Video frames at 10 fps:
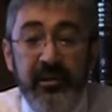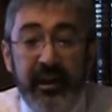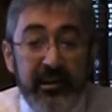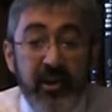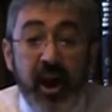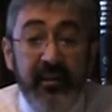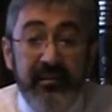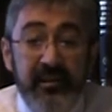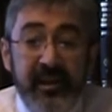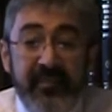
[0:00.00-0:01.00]
and not
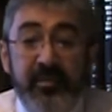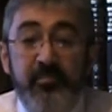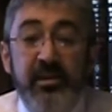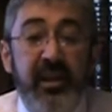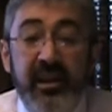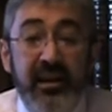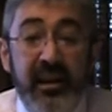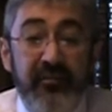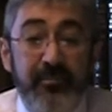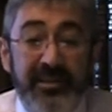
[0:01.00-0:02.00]
at the beginning
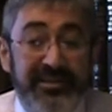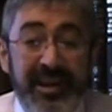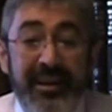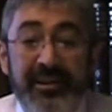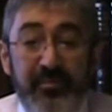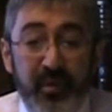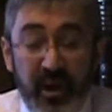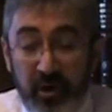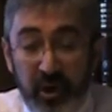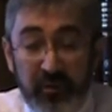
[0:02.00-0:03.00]
of Masechet
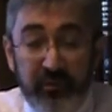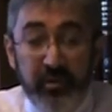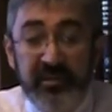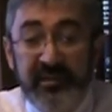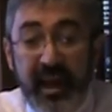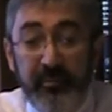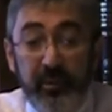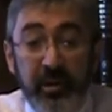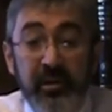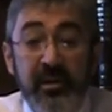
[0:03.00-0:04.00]
Brachot, for
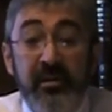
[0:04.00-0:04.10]
example,